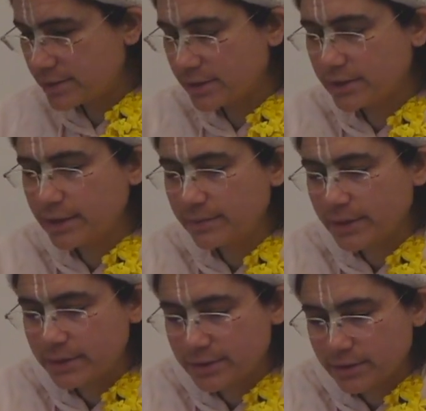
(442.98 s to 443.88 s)
the
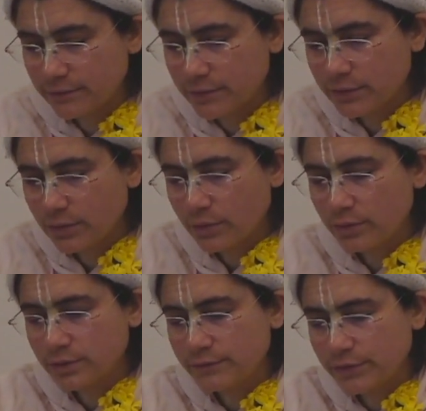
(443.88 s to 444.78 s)
limit of the
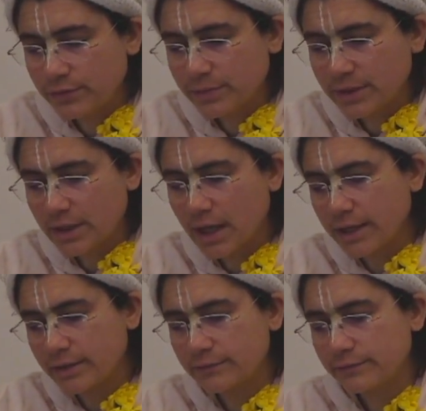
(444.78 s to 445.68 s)
goal of human
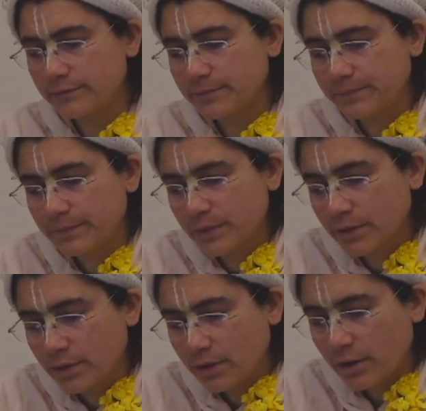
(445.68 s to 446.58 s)
life.
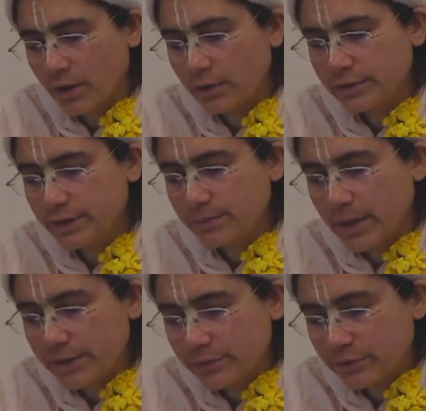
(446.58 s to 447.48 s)
Only
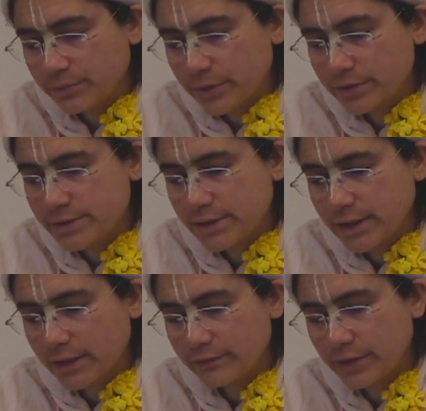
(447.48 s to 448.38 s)
by your
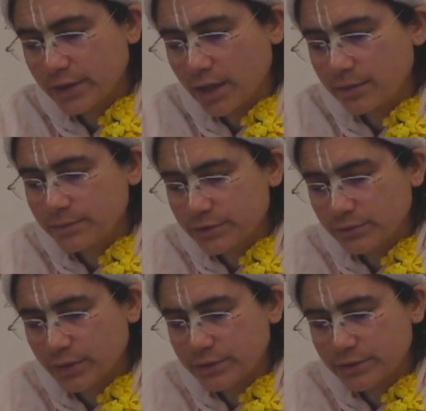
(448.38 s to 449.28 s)
mercy have I come
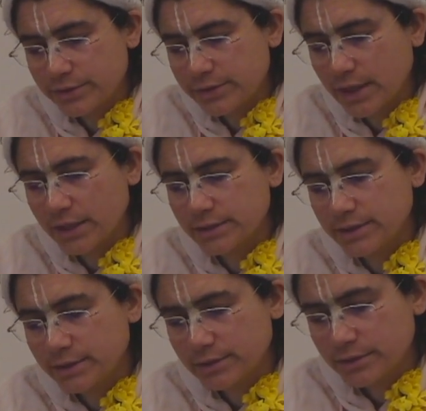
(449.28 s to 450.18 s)
to understand
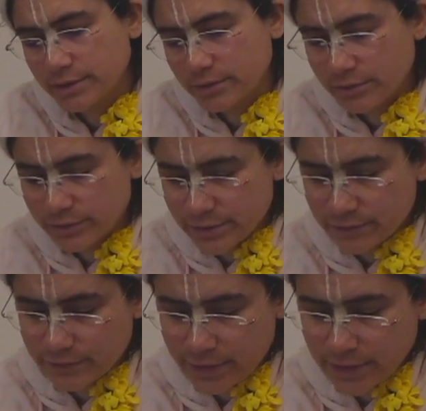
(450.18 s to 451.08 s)
it
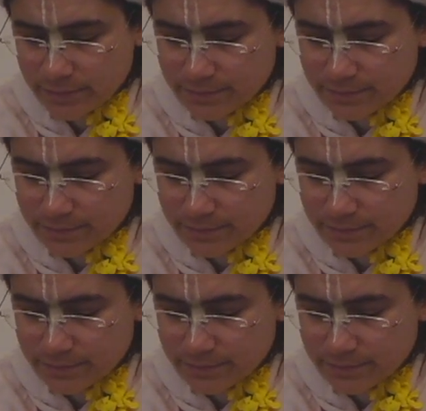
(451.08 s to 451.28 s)
conclusively."